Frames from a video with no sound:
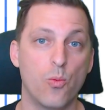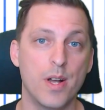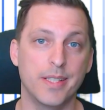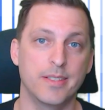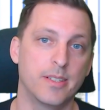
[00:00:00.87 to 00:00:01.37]

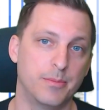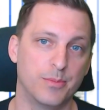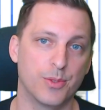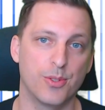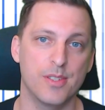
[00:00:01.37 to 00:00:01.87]

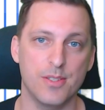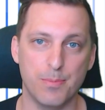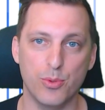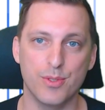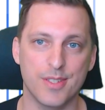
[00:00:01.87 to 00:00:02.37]
Welcome to this
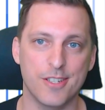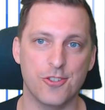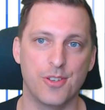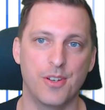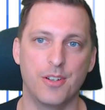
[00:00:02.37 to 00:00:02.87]
board
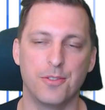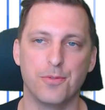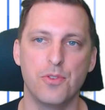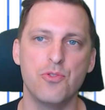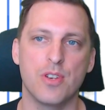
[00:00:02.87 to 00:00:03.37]
session on
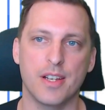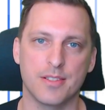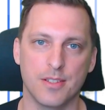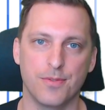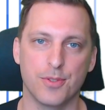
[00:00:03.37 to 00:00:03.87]
Fusion
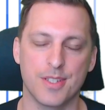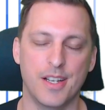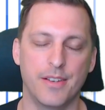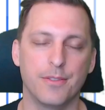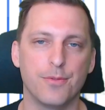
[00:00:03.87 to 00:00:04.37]
Access for
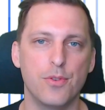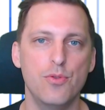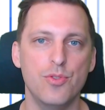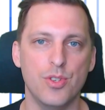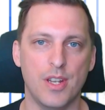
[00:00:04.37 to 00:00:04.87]
SAN.
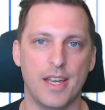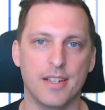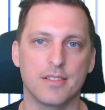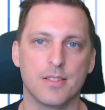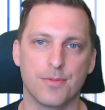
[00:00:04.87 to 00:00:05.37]
Fusion
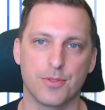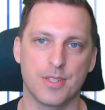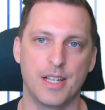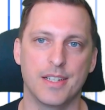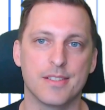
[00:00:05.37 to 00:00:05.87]
Access for
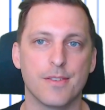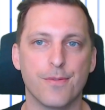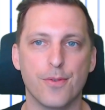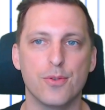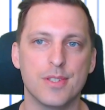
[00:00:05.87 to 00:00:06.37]
SAN is the
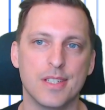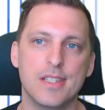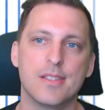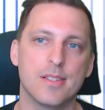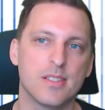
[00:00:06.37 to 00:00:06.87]
first
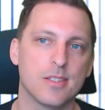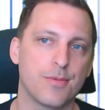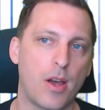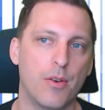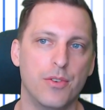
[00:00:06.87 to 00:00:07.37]
instance
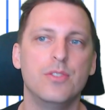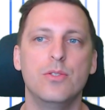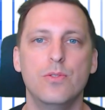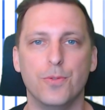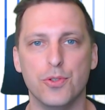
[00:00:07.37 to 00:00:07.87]
of our
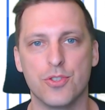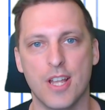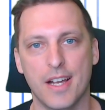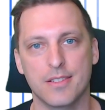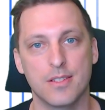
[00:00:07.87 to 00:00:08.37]
new
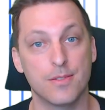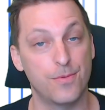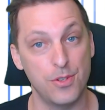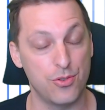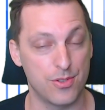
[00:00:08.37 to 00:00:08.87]
Fusion Access
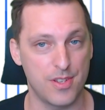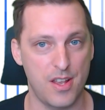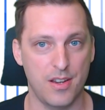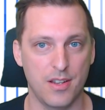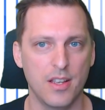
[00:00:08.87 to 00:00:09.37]
feature
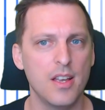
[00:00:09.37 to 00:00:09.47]
set.